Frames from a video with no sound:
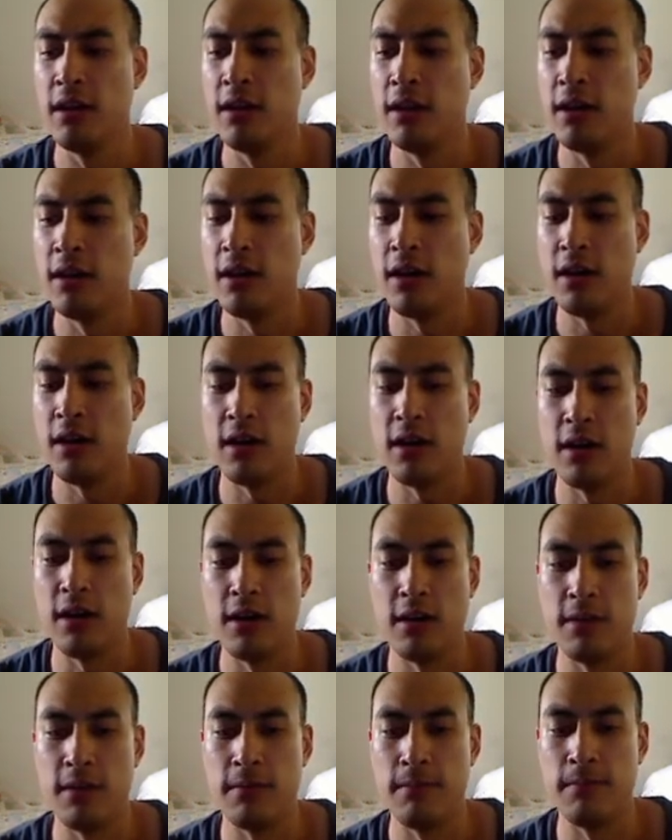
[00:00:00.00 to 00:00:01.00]

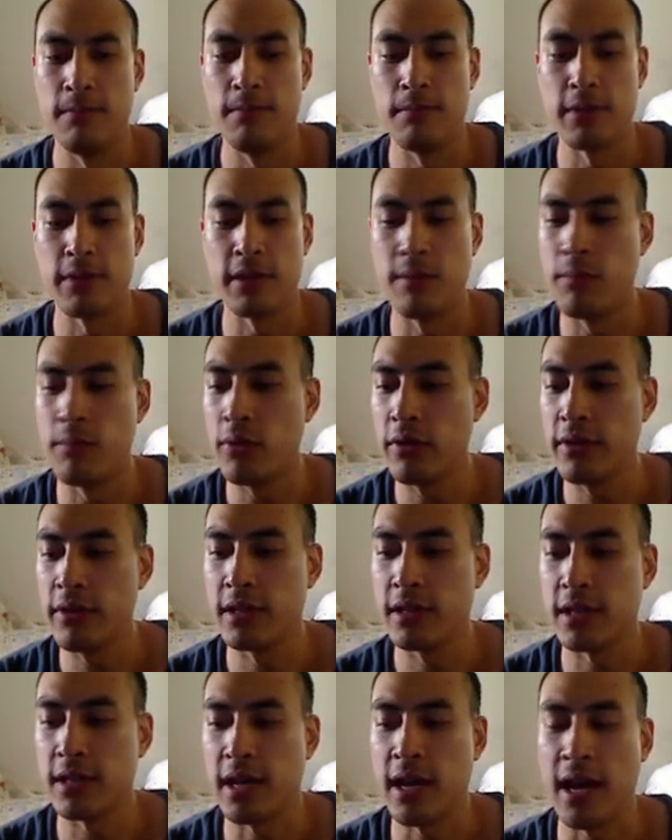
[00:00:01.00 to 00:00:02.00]
But the important thing
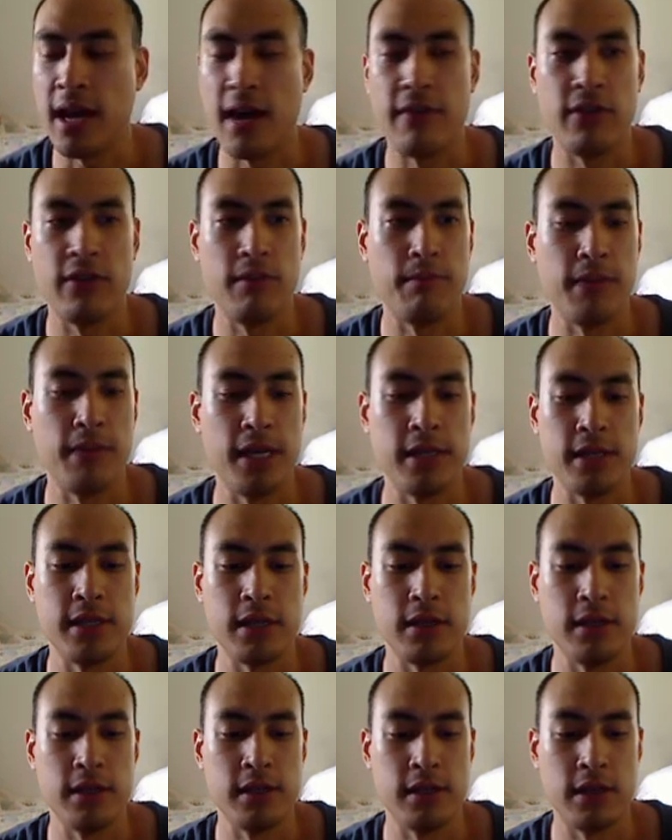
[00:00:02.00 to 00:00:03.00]
is I have it
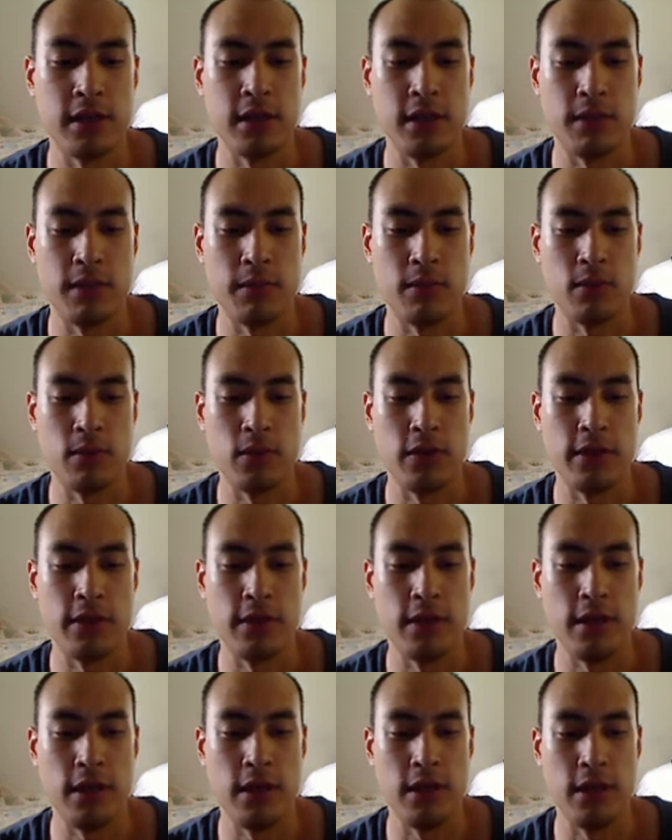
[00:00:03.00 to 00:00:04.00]
basically set up with
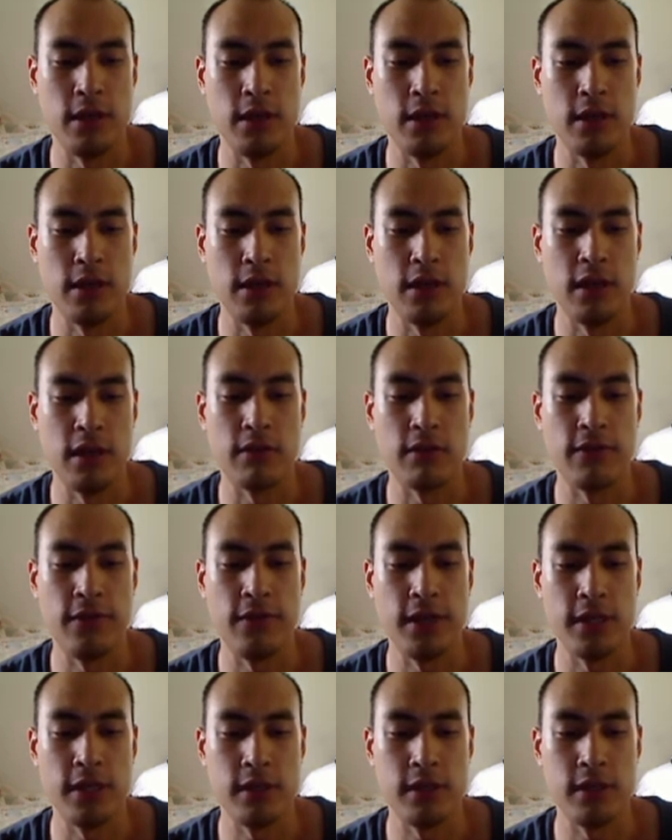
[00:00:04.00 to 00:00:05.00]
the
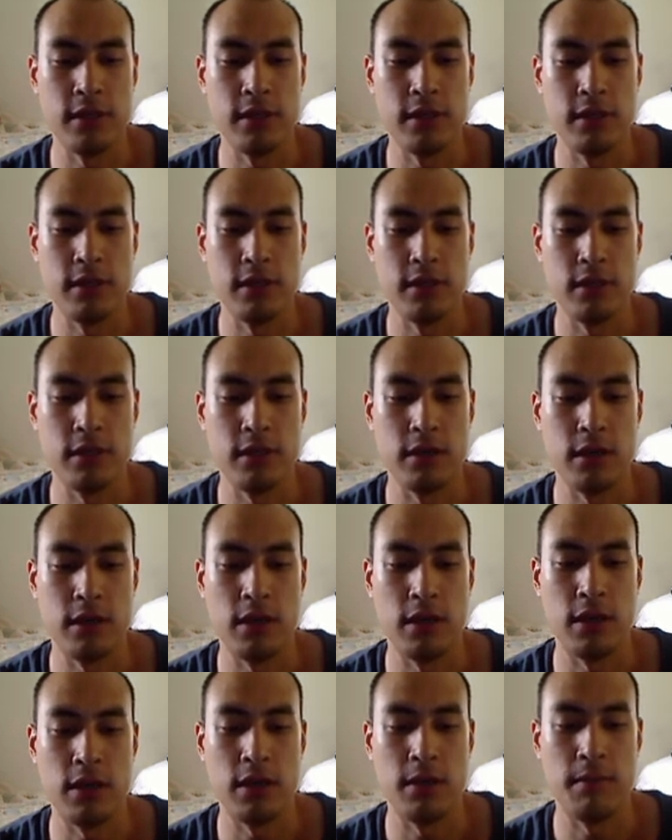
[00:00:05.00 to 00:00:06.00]
interfaces
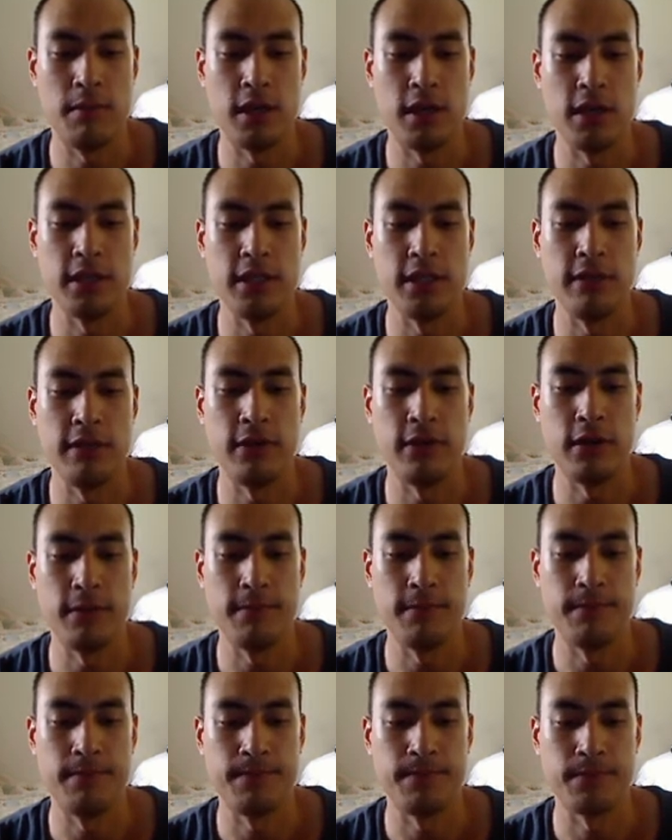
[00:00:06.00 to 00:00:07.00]
on default.
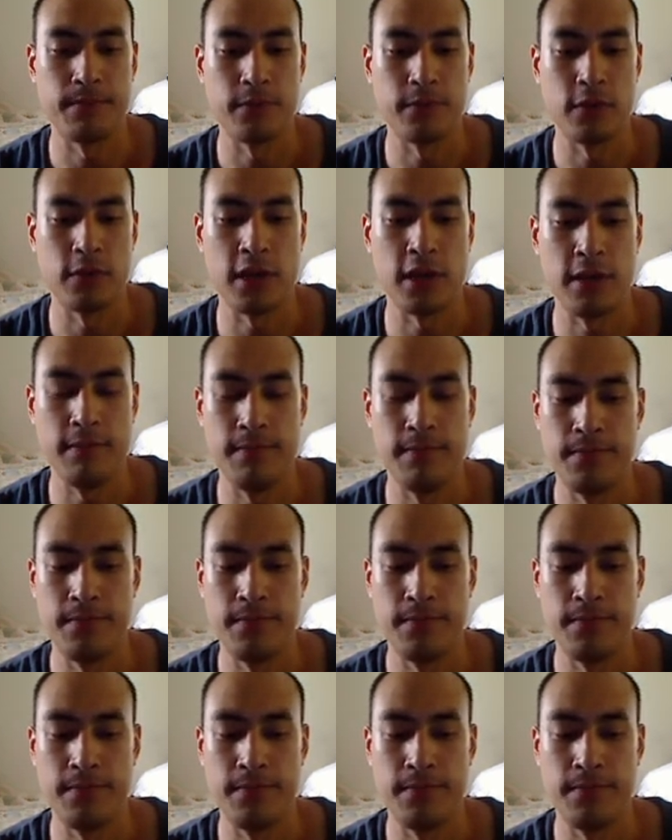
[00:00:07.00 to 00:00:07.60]
Okay.